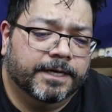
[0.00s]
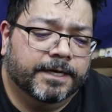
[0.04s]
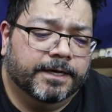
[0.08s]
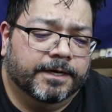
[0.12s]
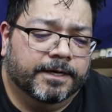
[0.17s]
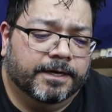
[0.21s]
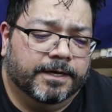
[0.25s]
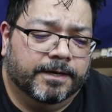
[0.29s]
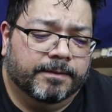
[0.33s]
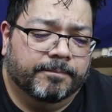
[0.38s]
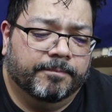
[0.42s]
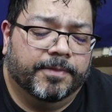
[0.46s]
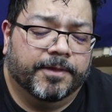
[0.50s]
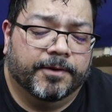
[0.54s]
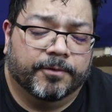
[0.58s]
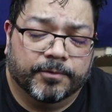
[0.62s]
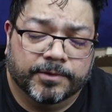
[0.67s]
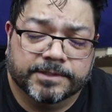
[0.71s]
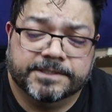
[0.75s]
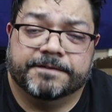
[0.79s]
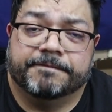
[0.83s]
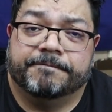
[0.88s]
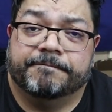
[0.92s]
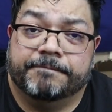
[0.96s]
Um, there
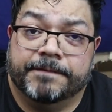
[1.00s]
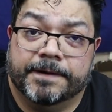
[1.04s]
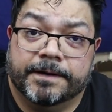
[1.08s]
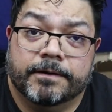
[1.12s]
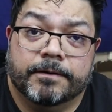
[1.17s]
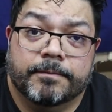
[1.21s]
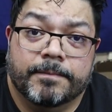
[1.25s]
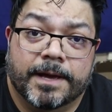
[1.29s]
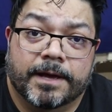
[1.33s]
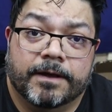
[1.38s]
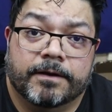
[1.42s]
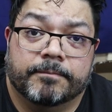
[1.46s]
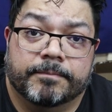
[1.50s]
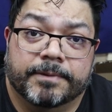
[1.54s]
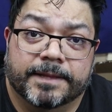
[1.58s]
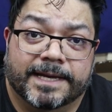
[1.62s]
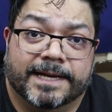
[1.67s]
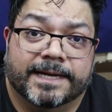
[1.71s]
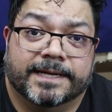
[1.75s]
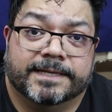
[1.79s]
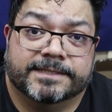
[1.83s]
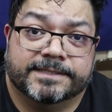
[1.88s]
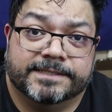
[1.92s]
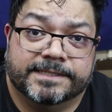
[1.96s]
was a fair amount of
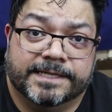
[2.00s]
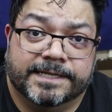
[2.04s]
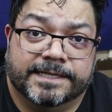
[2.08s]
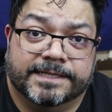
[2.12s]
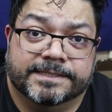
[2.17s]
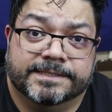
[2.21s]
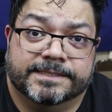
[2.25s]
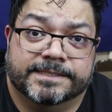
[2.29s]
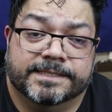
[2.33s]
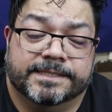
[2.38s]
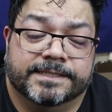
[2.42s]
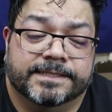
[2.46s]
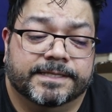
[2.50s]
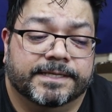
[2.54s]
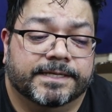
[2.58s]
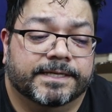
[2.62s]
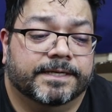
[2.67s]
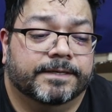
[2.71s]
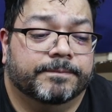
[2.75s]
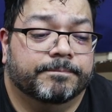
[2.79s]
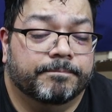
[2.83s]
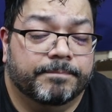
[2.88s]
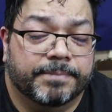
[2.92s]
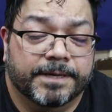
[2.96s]
black sands in
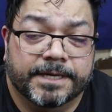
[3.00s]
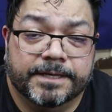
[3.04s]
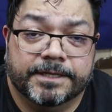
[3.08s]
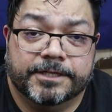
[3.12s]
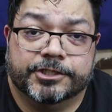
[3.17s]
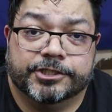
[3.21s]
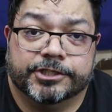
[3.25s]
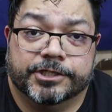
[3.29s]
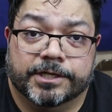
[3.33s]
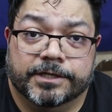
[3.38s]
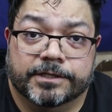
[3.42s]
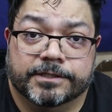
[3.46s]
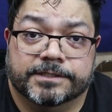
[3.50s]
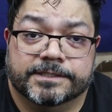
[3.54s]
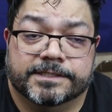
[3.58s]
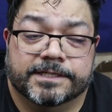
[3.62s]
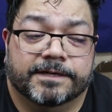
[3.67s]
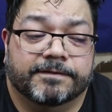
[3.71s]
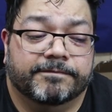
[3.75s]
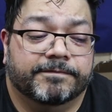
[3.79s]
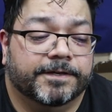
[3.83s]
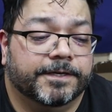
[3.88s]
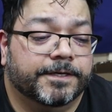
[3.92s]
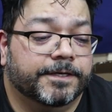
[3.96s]
there, big chunks
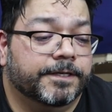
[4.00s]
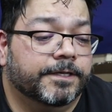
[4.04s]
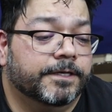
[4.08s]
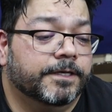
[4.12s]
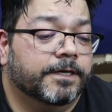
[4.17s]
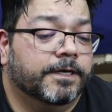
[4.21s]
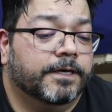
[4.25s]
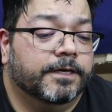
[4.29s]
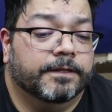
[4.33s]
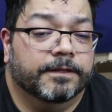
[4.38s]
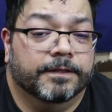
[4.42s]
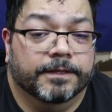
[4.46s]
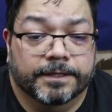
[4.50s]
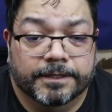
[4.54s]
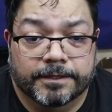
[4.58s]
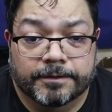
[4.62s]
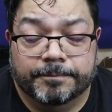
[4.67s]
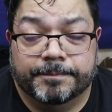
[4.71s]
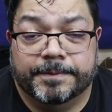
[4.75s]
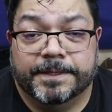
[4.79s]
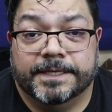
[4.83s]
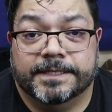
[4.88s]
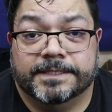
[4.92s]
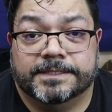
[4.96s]
of it,
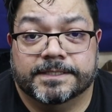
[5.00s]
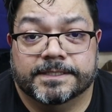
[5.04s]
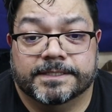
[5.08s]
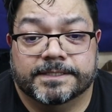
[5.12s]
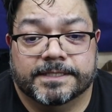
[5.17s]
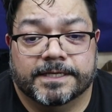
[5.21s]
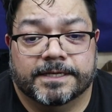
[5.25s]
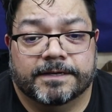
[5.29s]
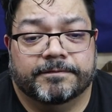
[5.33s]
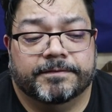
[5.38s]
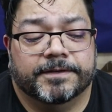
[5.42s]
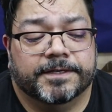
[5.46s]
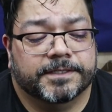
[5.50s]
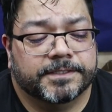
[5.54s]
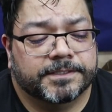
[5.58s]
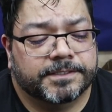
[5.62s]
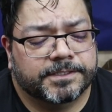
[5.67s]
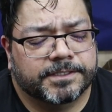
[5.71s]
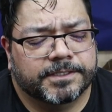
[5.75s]
little pieces of it.